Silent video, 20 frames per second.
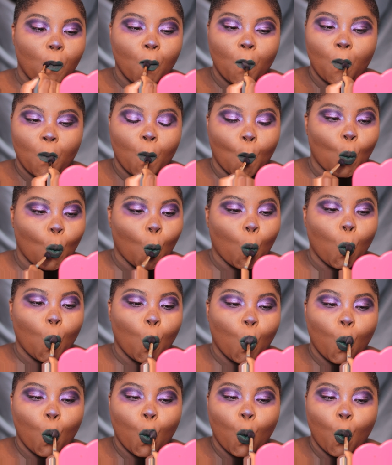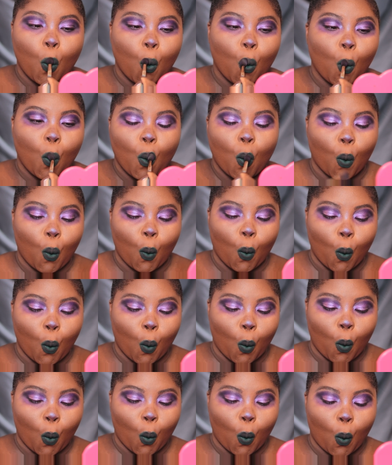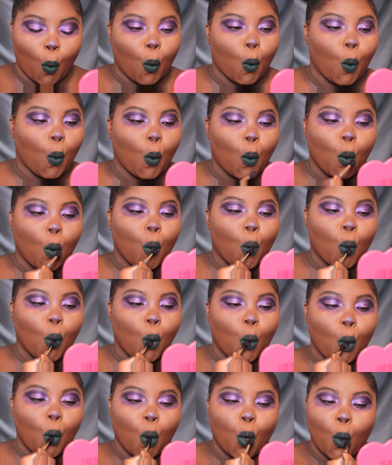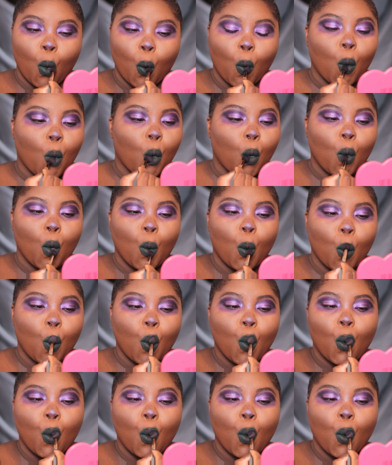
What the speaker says: So here I go trying to do the Beetlejuice lips,